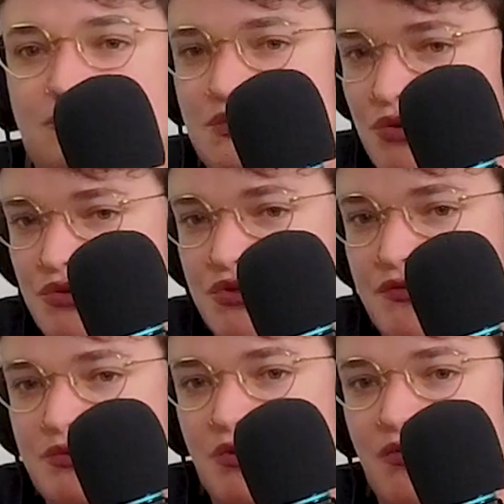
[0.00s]
social
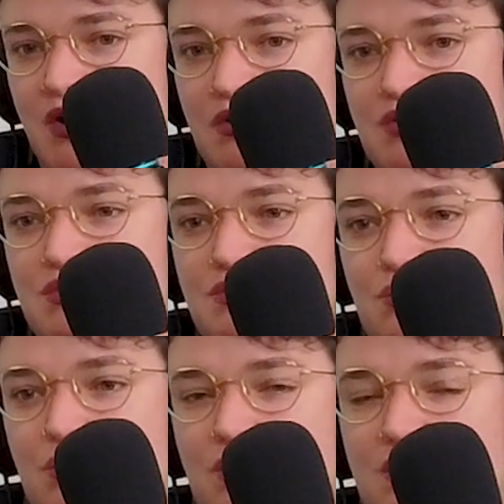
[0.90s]
service providers,
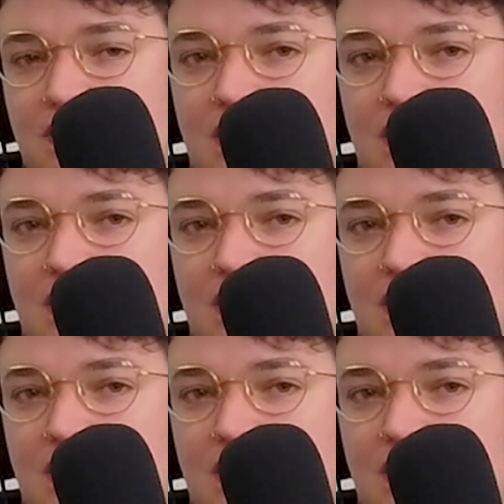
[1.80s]
one thing that